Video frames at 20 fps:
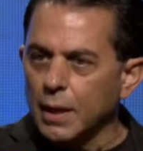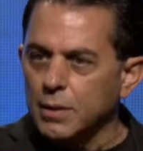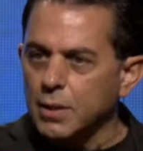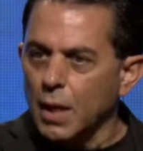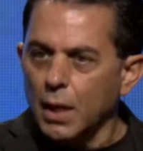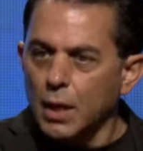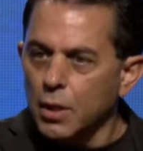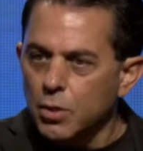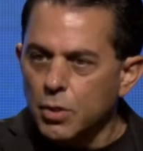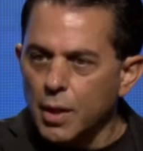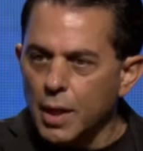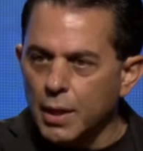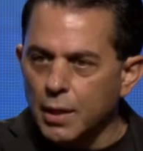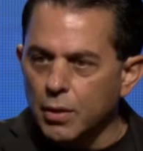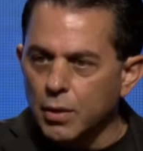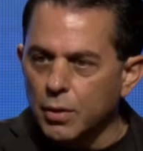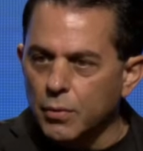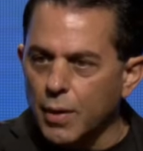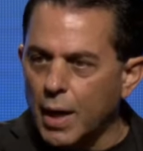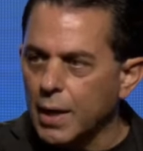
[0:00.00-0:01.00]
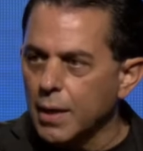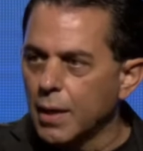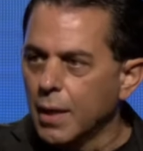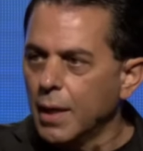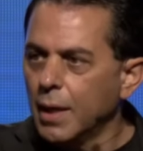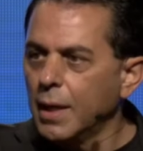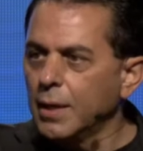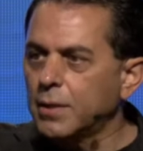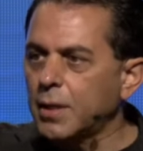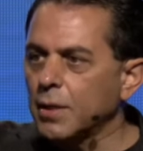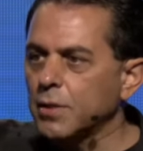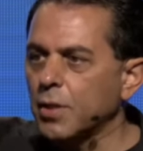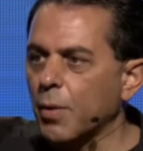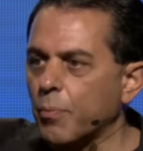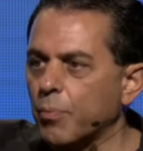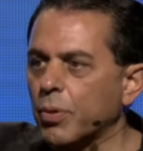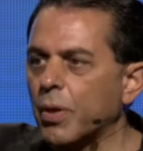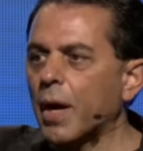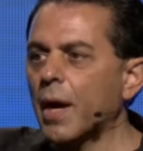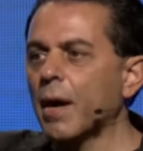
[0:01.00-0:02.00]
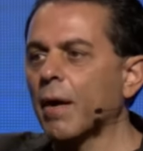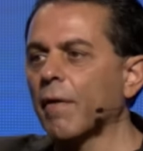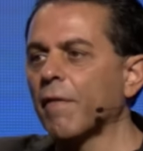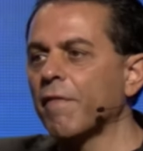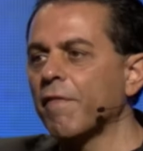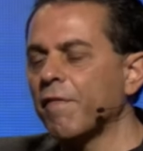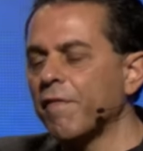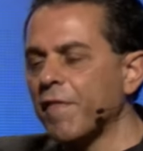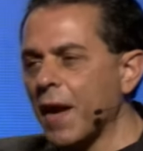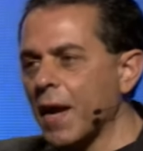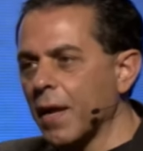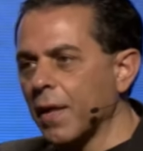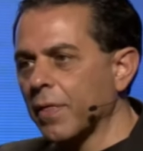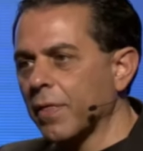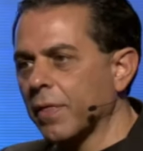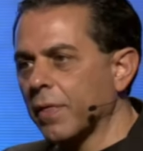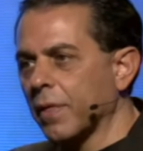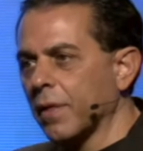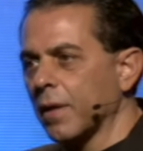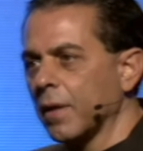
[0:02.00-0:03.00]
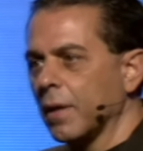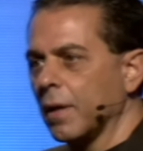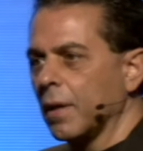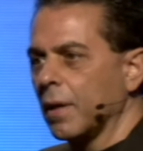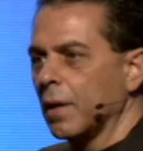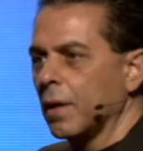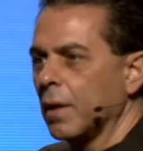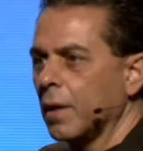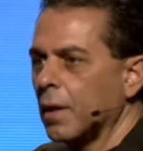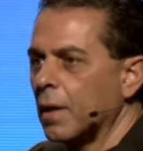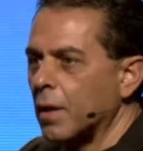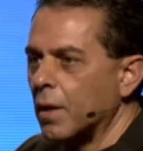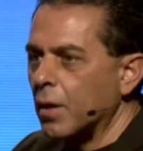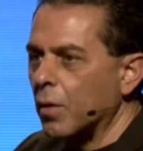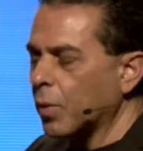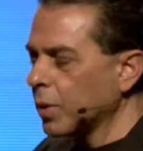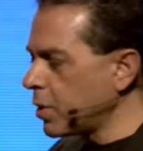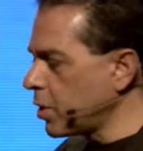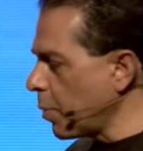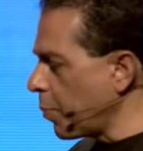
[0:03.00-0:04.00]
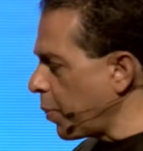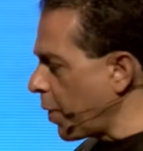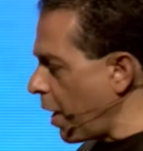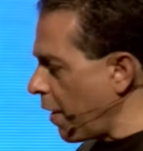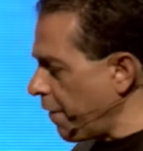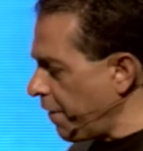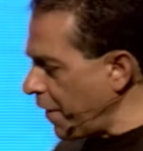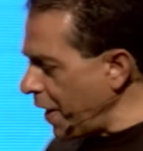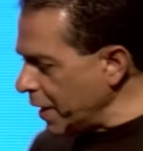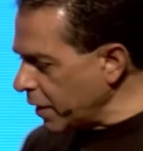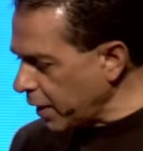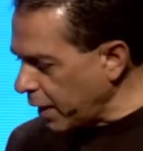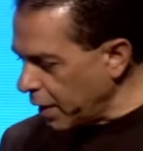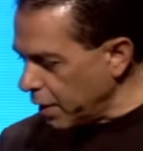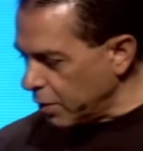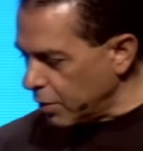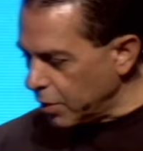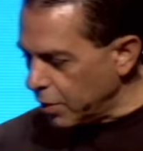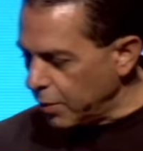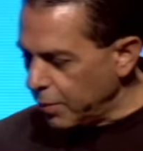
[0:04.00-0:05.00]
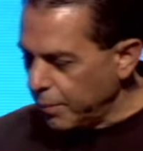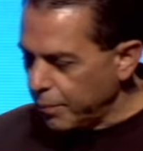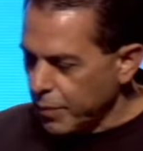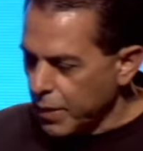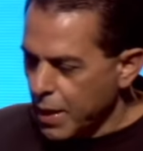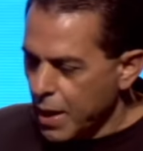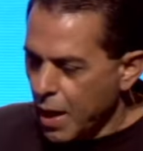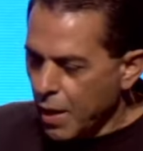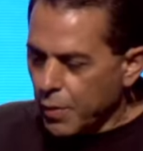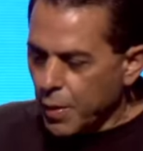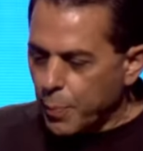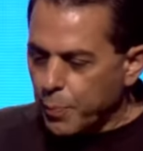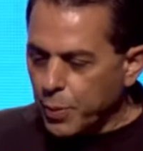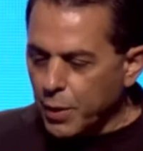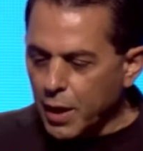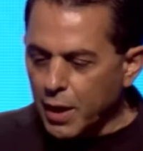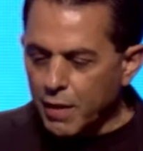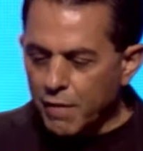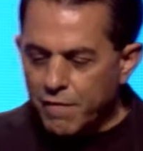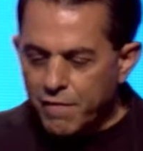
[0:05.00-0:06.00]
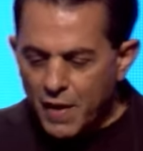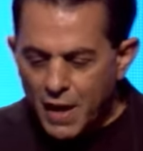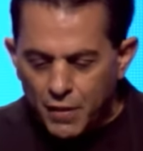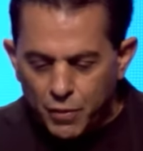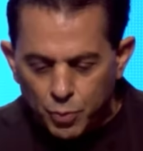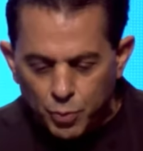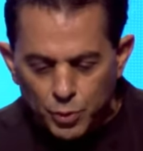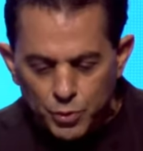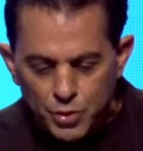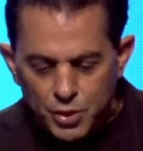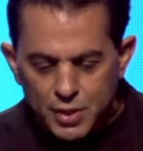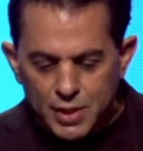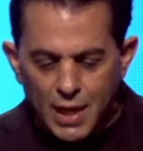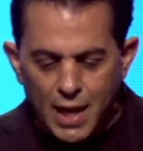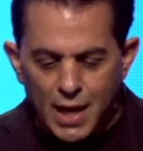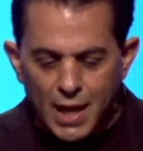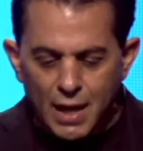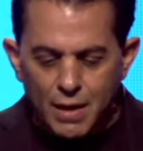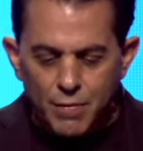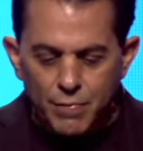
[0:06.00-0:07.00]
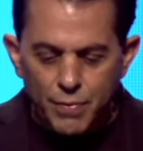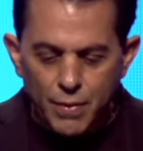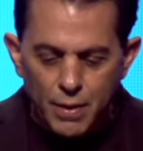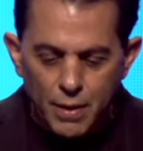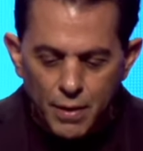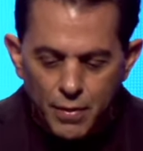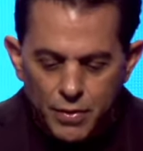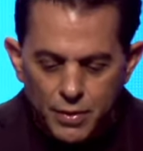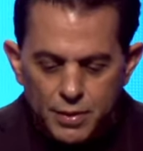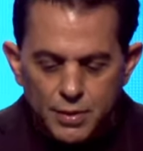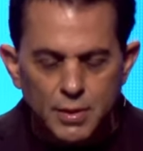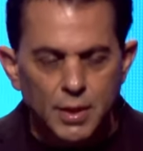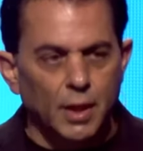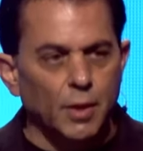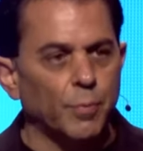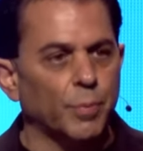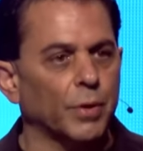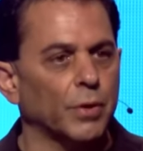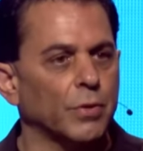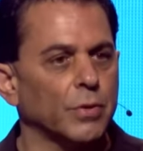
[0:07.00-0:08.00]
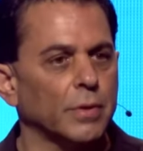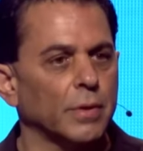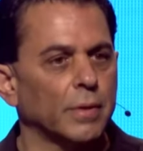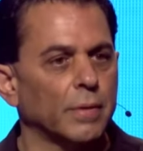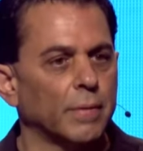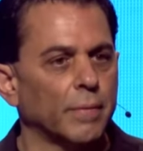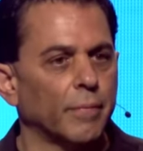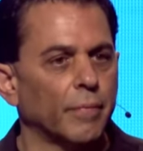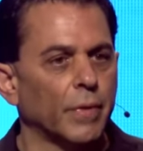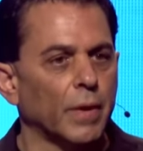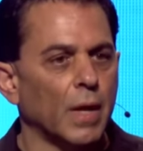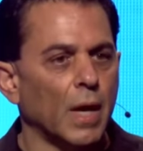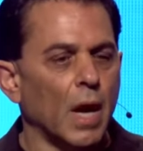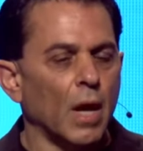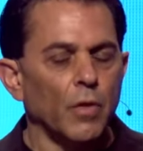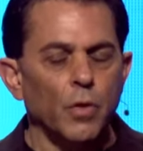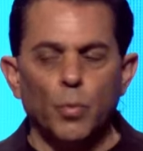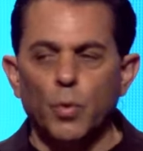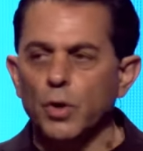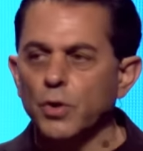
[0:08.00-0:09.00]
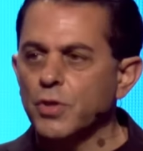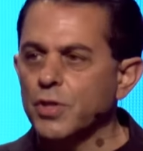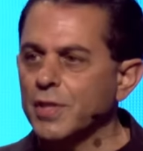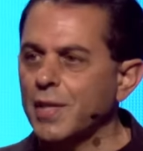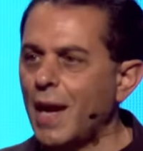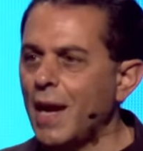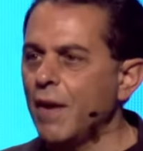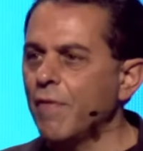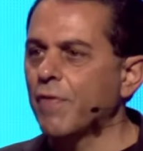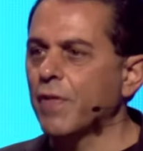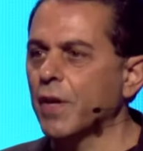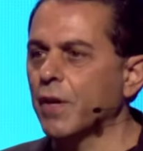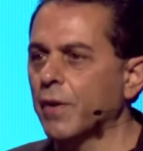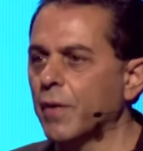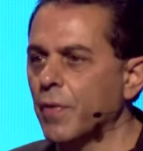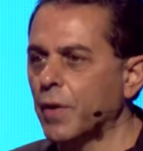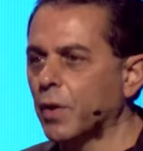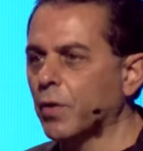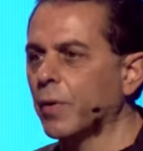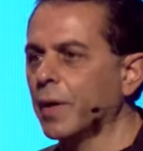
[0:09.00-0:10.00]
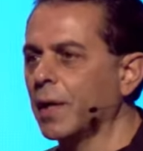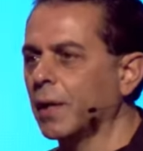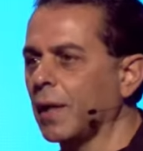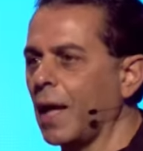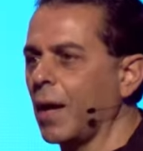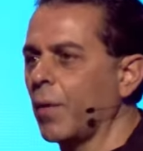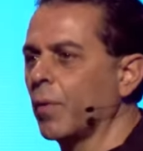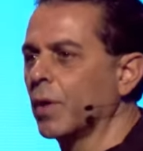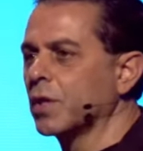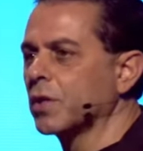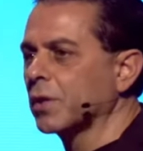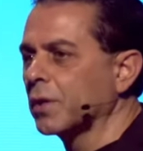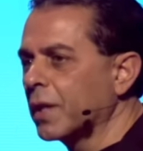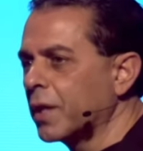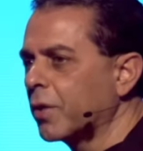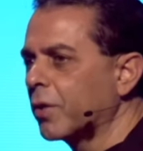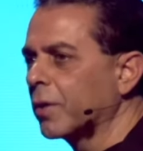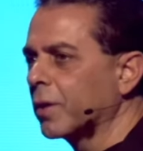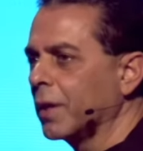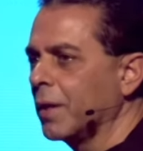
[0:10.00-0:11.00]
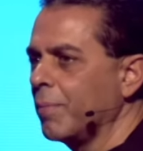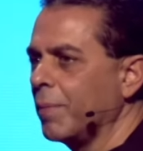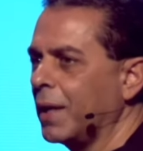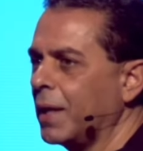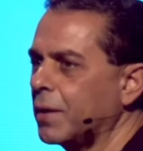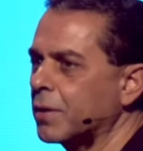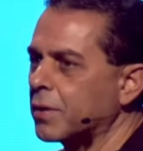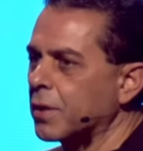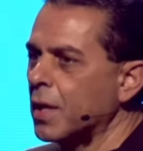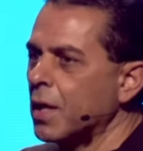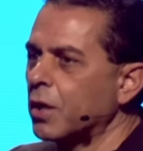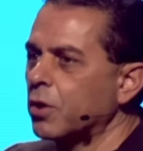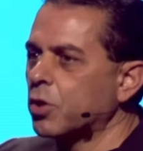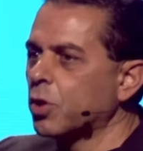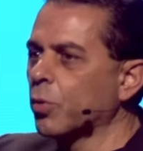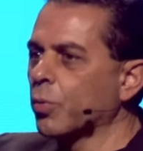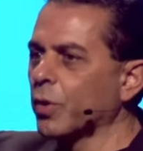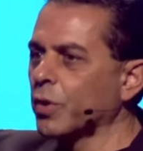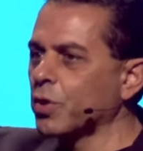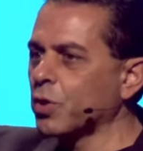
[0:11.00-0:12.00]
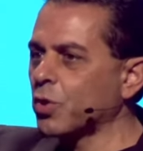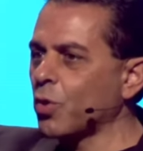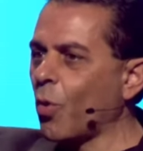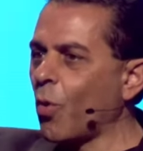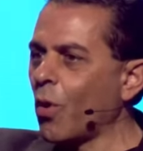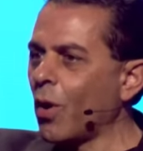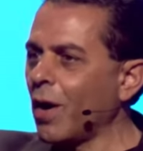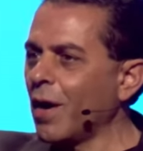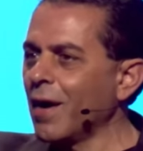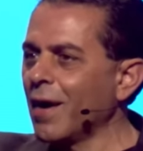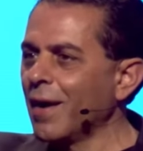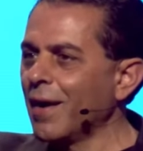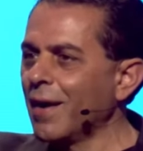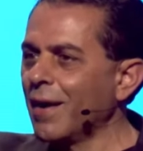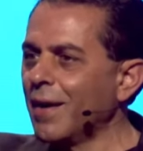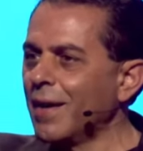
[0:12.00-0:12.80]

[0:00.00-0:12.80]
That's not going to do you any good, right? He says a prayer of faith. What's the prayer of faith going to do? The prayer of faith will save the sick person. The word save there in the Greek language literally means to restore,